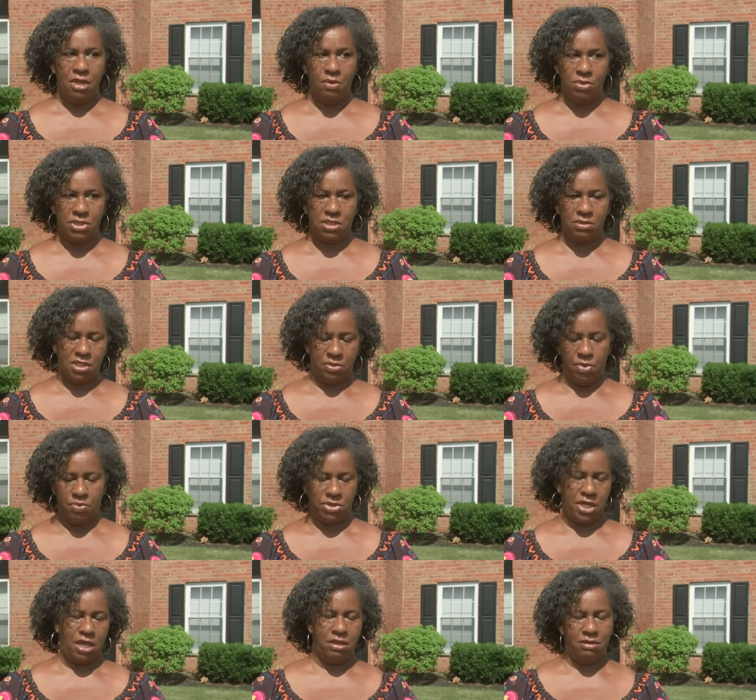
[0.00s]
it was some
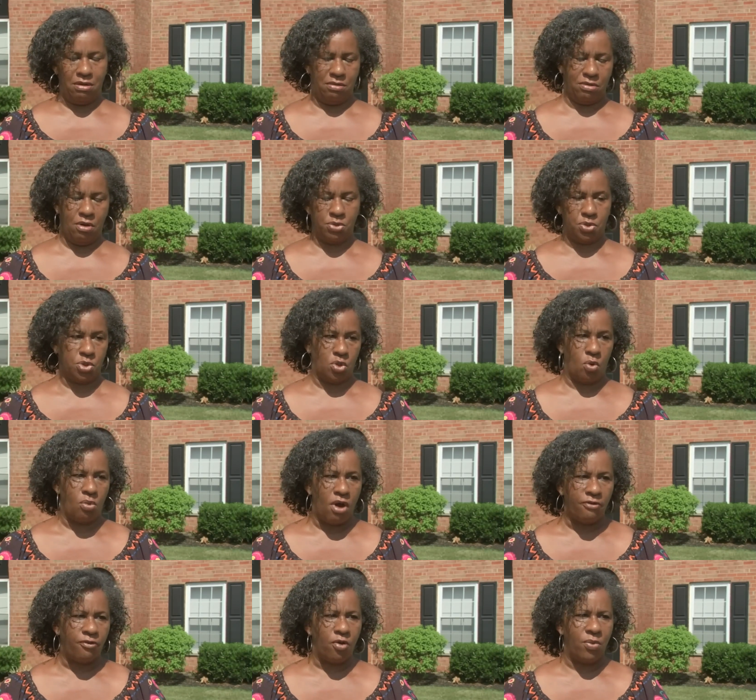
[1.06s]
people say you know coasters are
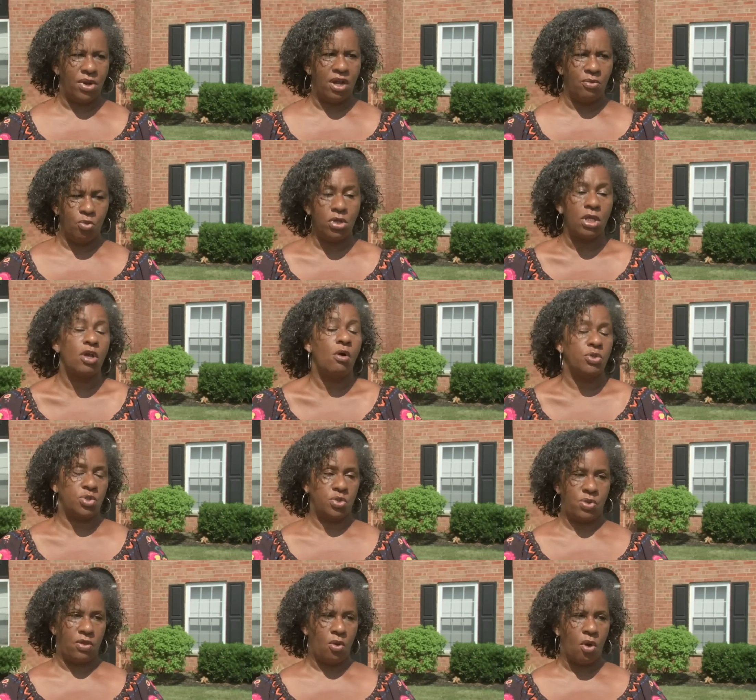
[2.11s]
rough or what wooden
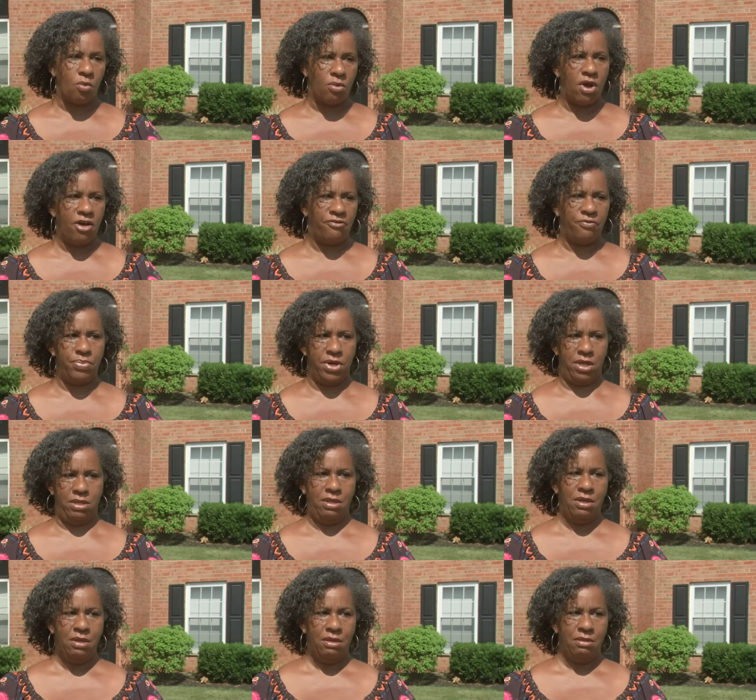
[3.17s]
coasters rather are rough
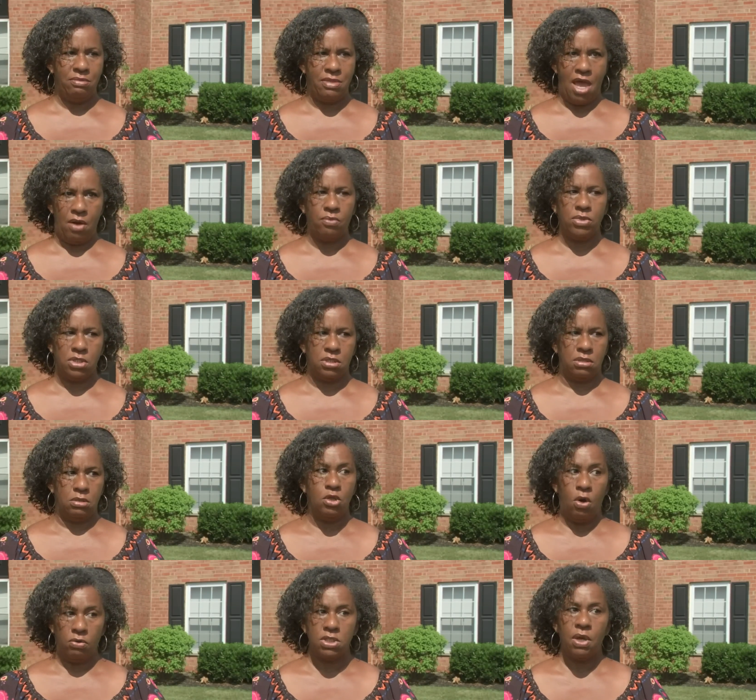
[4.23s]
but that
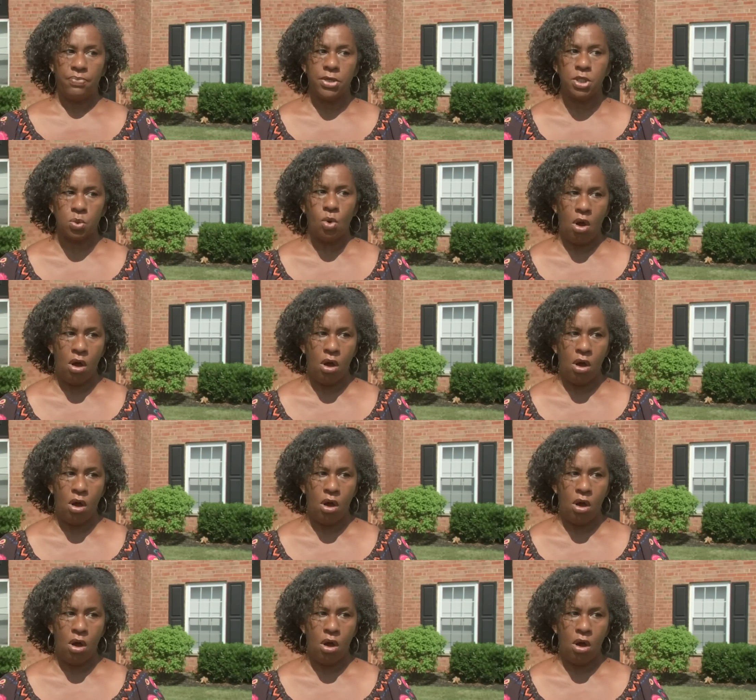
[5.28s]
was no something's